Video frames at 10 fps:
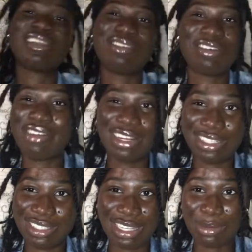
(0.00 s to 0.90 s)
not ready.
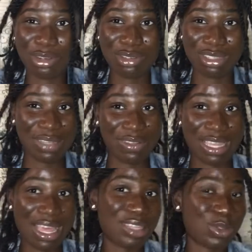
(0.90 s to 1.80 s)
I'm going to give you
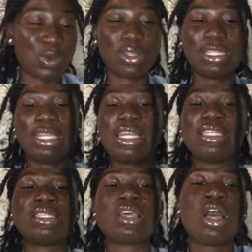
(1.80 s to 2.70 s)
guys content.
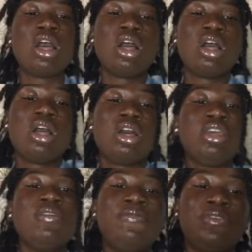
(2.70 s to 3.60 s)

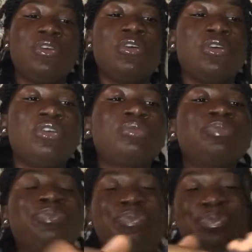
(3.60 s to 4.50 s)
If you
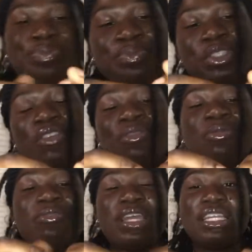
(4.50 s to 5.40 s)
be
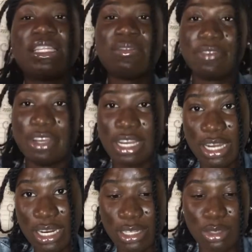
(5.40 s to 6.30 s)
finding it very hard
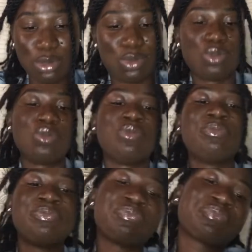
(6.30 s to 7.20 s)
to
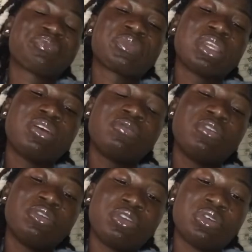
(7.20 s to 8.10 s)
for
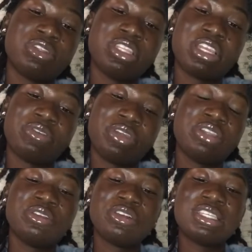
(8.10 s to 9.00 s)
those content
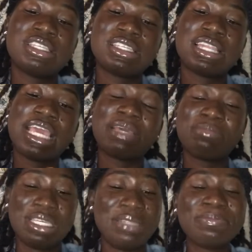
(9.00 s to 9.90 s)
creators like
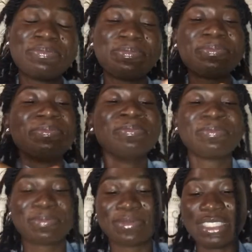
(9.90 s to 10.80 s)
me
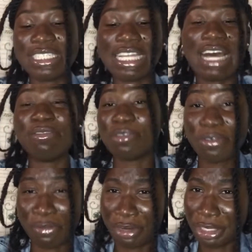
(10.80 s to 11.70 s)
that have no
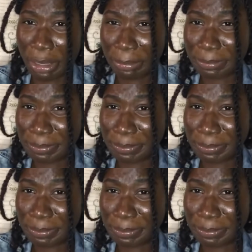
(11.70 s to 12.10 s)
freedom,